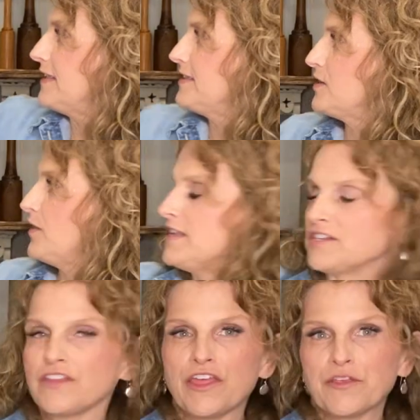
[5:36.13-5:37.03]
So these
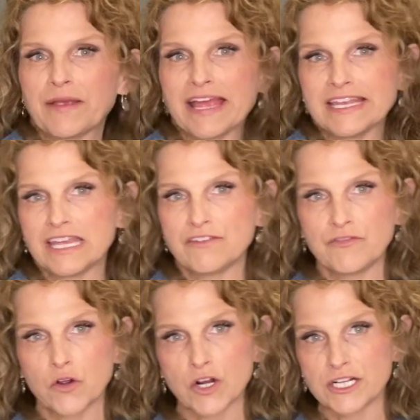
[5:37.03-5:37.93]
are the 3 I did
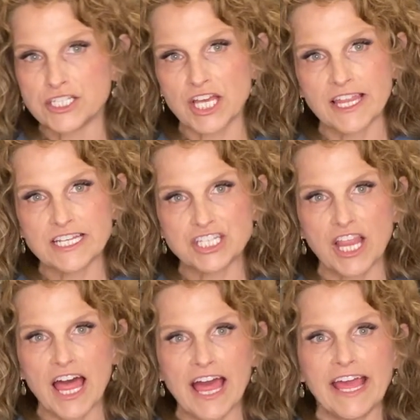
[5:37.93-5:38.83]
for Jolly
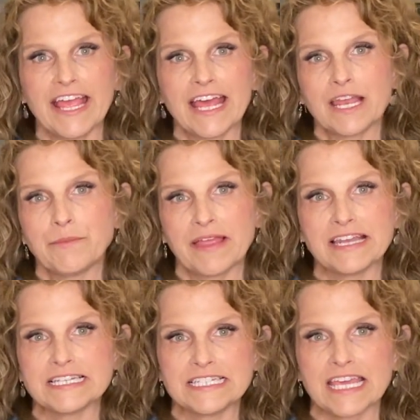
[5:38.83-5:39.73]
July, and I'm
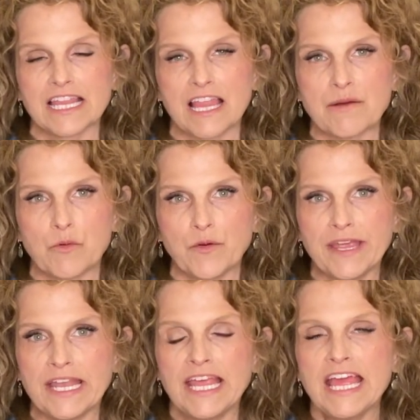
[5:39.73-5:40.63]
planning to get a lot more
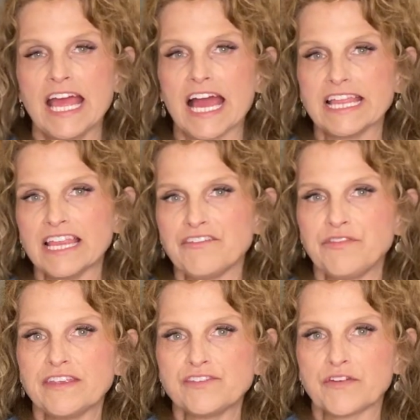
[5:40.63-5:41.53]
in. I left
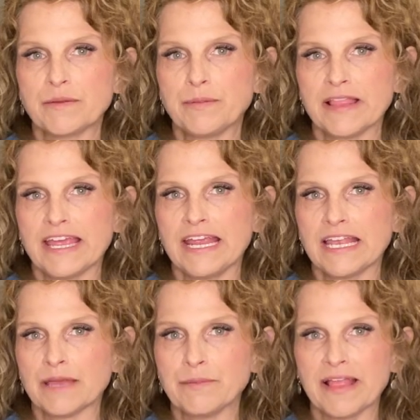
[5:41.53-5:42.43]
this frame
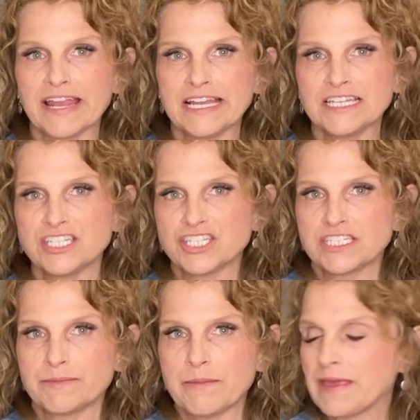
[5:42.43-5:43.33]
plain. I'm planning to
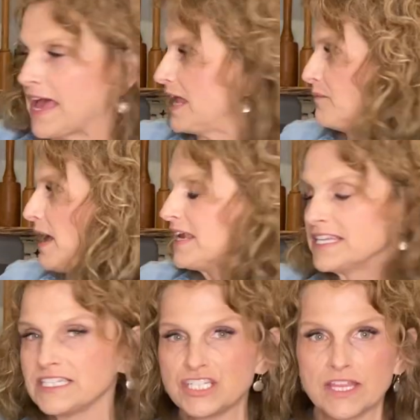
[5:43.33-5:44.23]
just maybe add
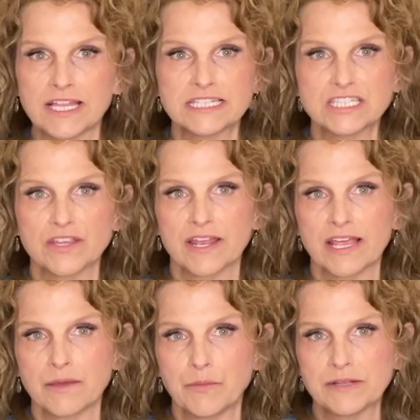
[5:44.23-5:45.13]
magnets to it so that I
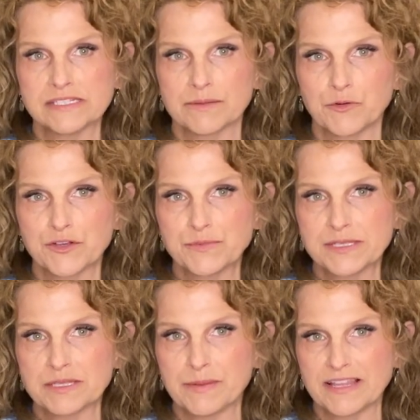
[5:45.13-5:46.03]
can put some
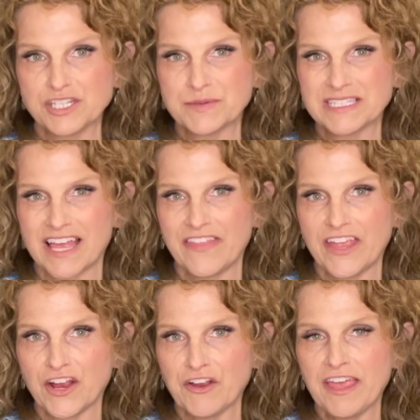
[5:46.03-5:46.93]
Christmas embellishments on
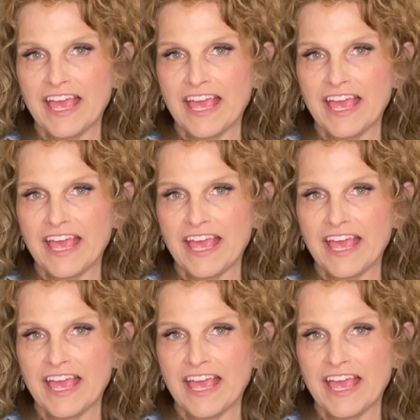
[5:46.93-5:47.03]
there